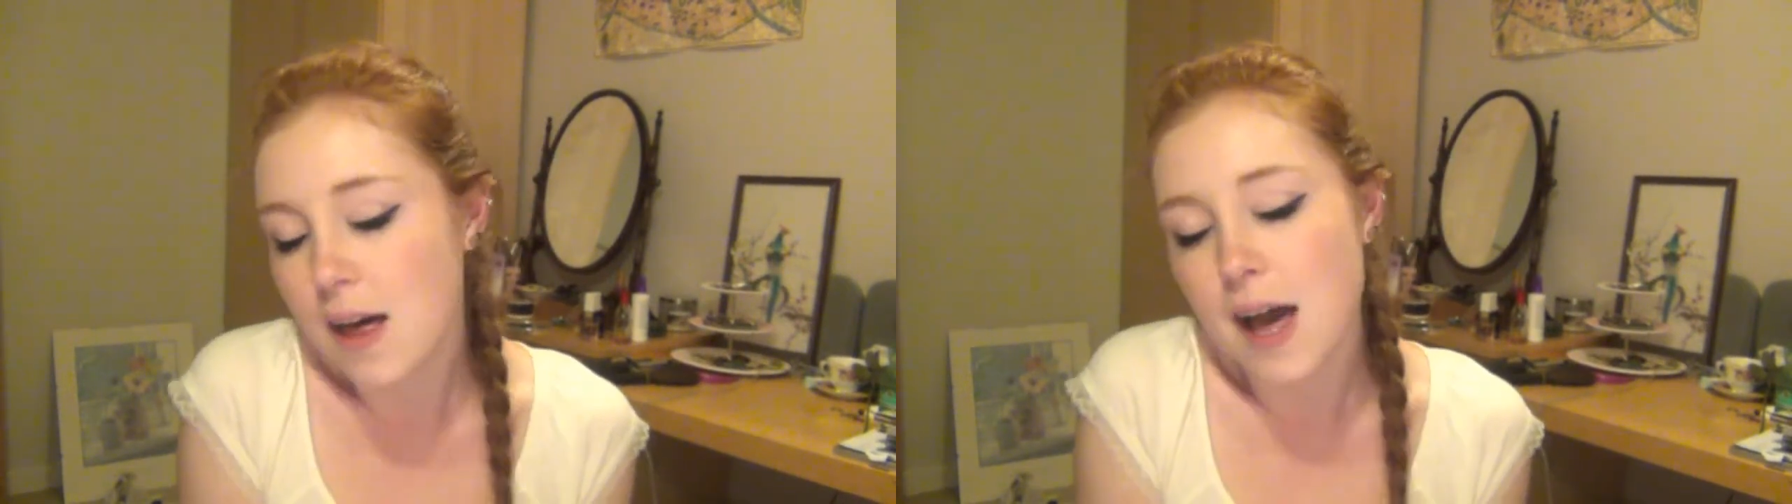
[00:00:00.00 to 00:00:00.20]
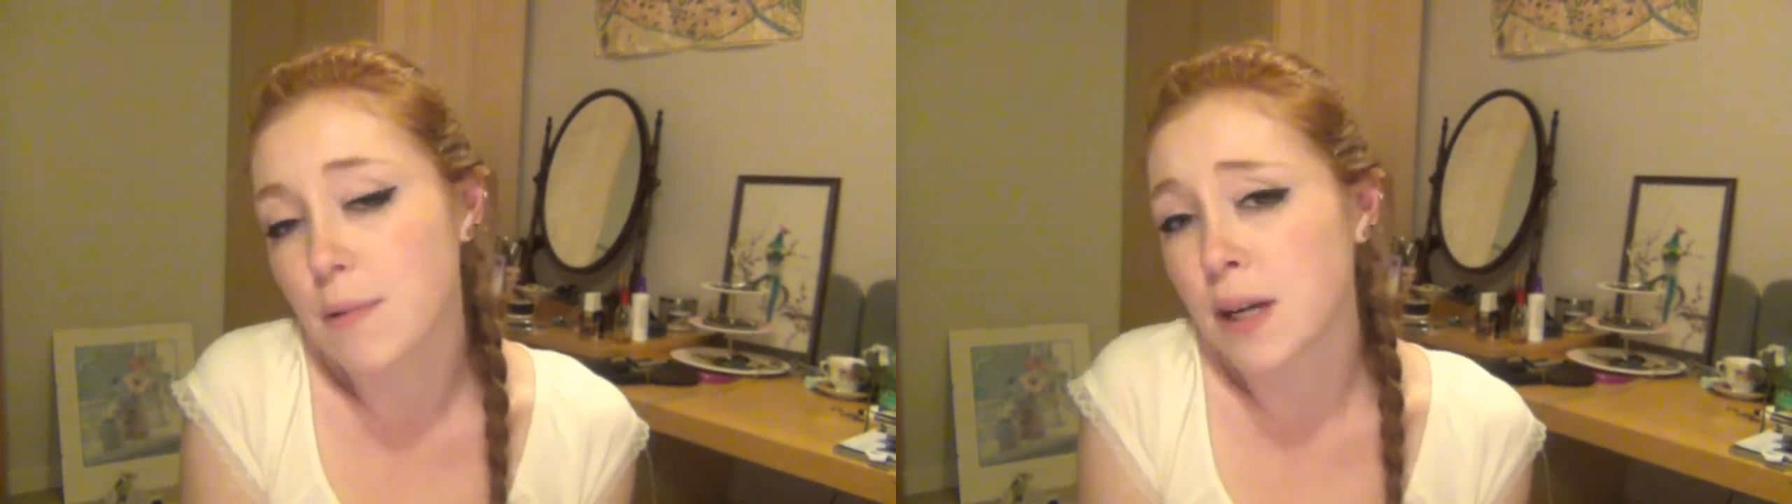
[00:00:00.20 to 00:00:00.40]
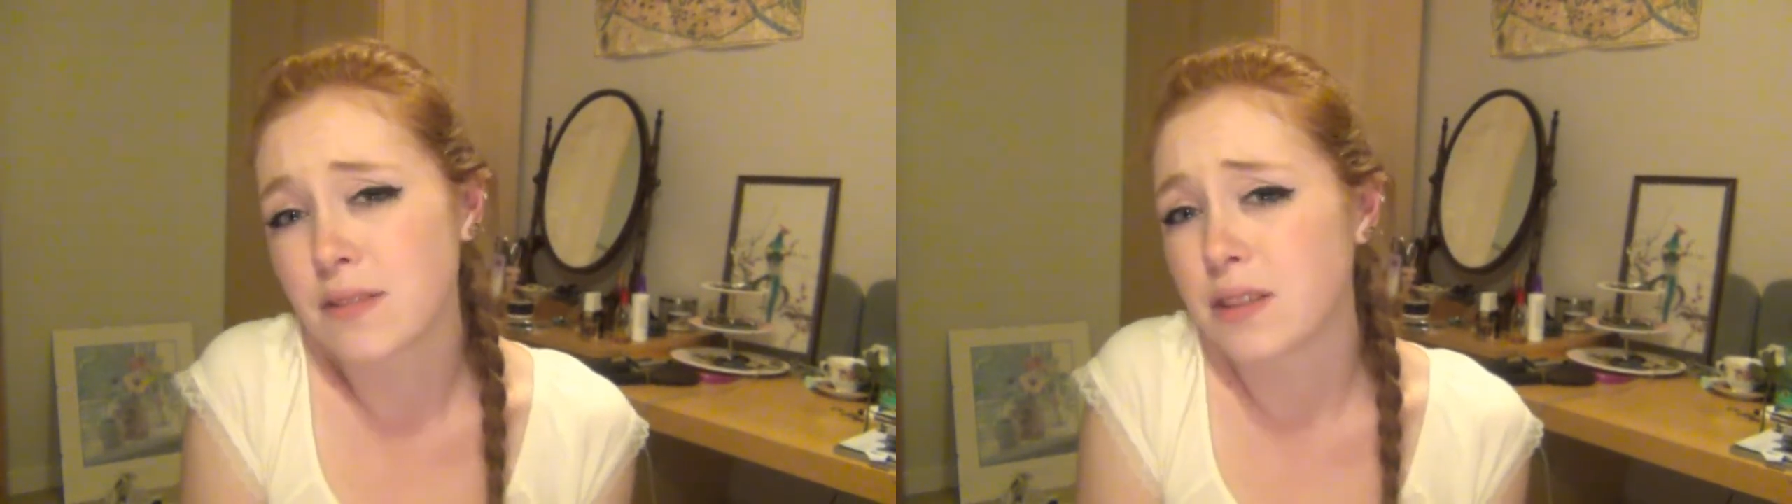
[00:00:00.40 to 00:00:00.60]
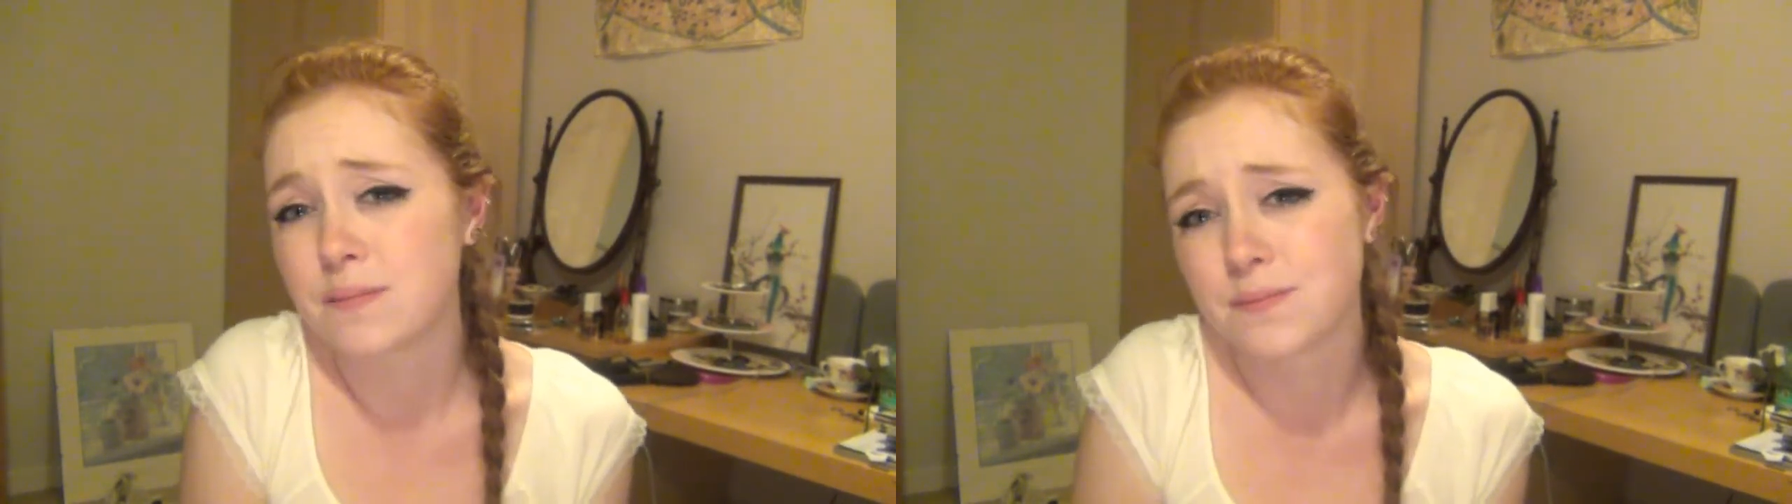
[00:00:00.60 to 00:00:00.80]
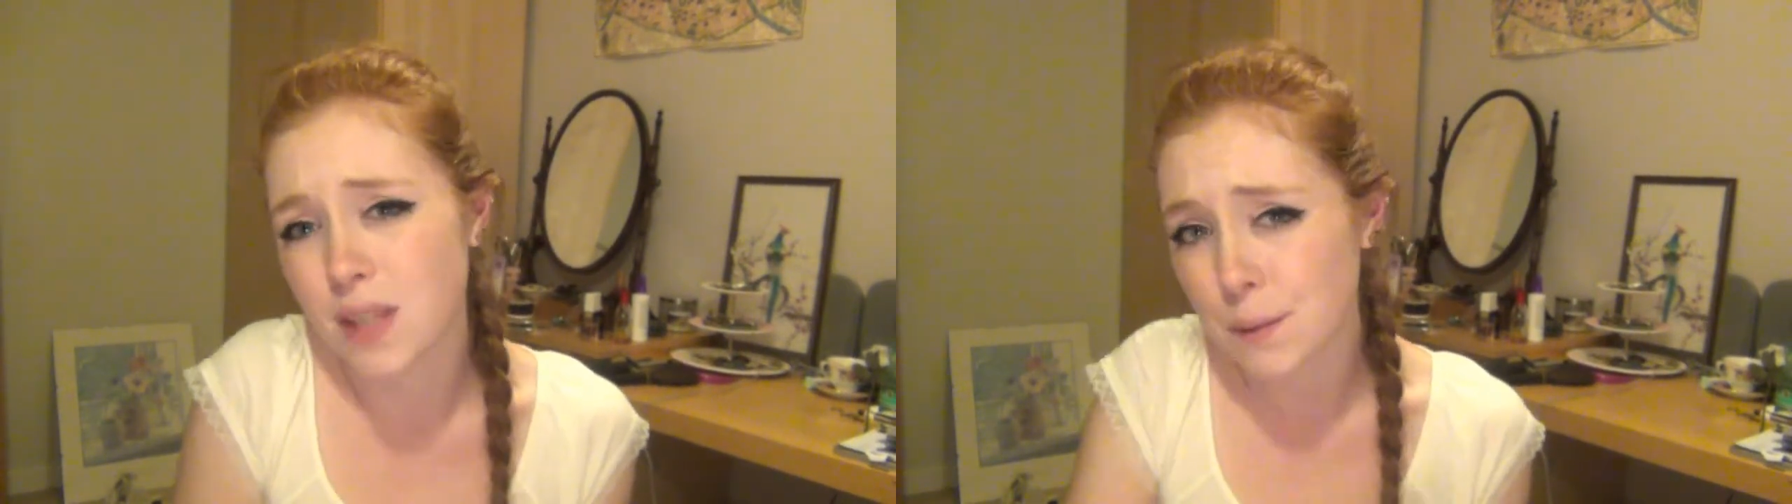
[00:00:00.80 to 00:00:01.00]
I won't
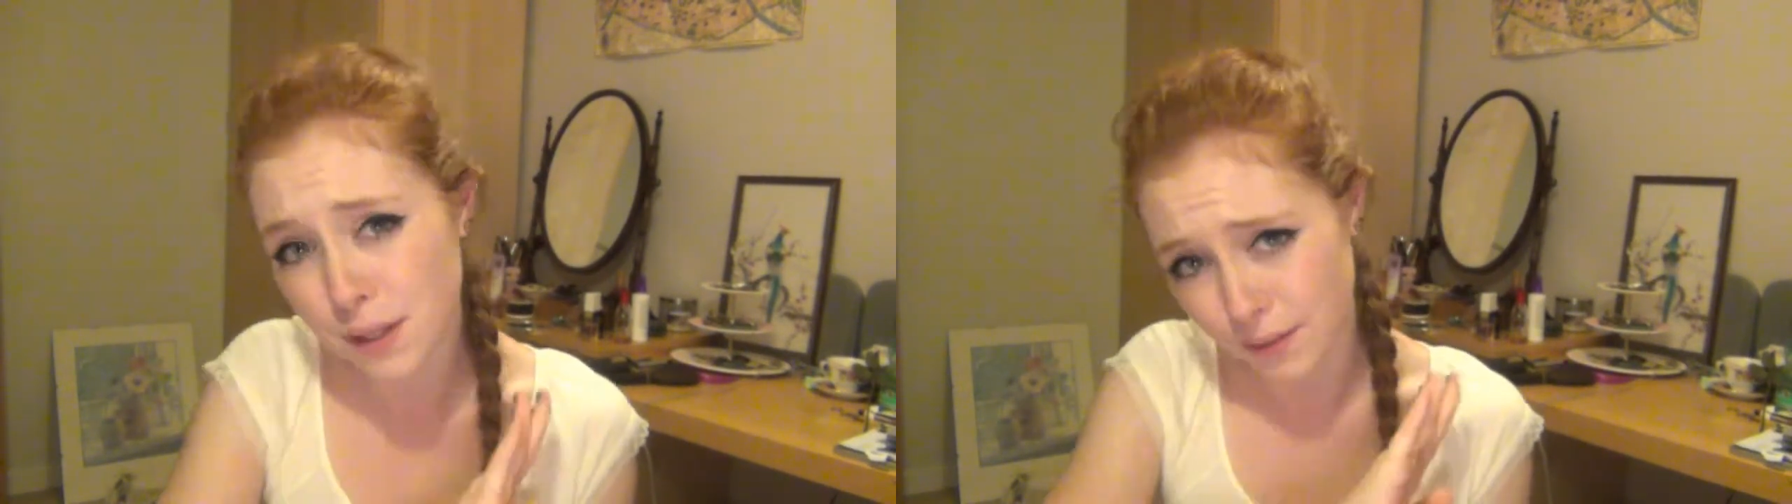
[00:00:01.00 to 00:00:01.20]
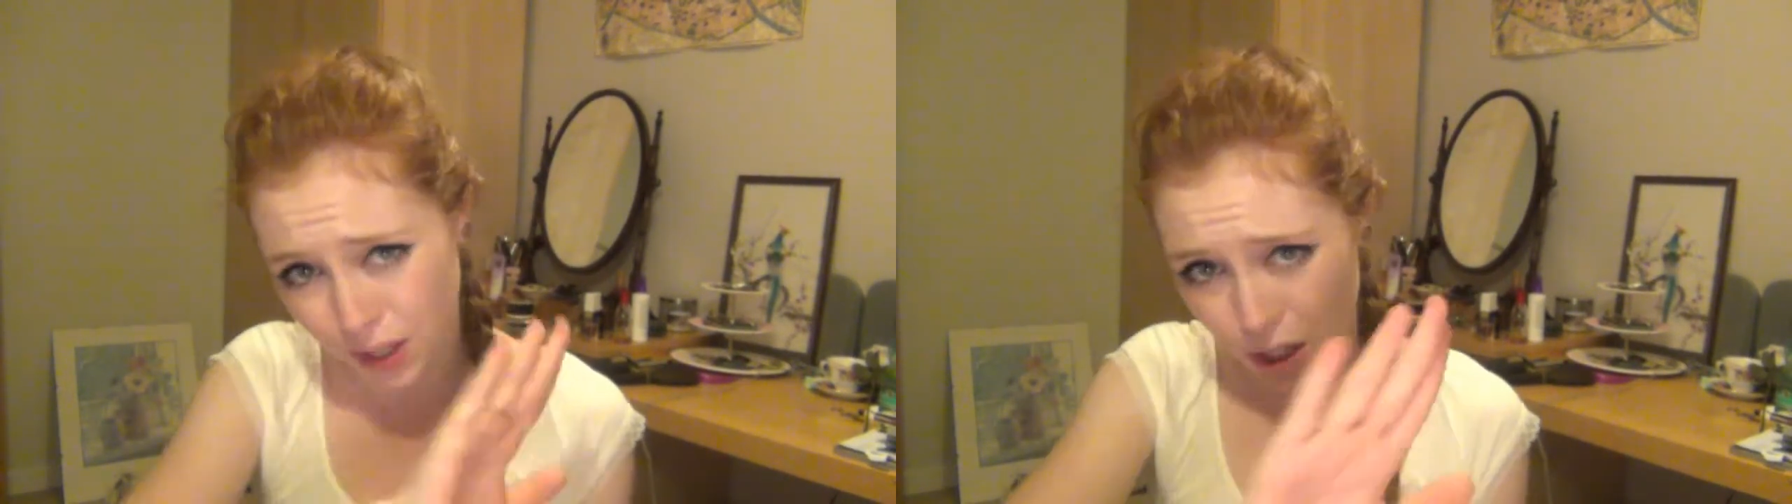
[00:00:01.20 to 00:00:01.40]
even